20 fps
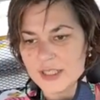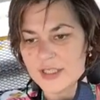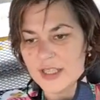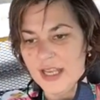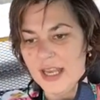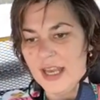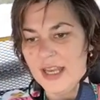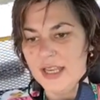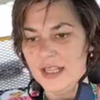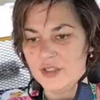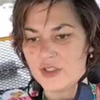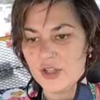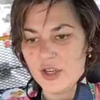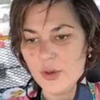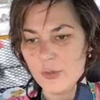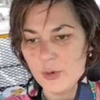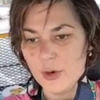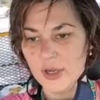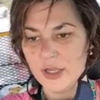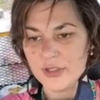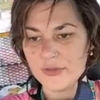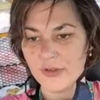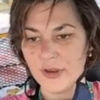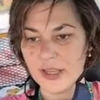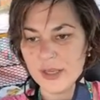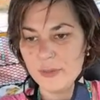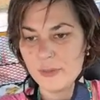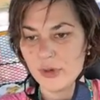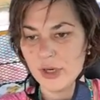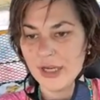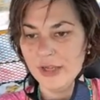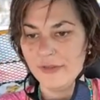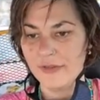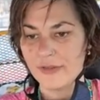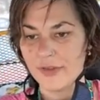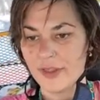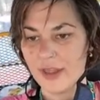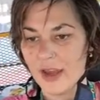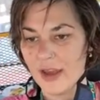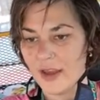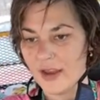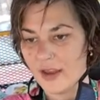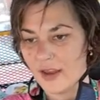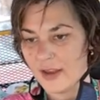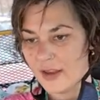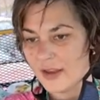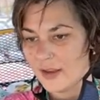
Yeah, do you know what? It's fucking brilliant for that.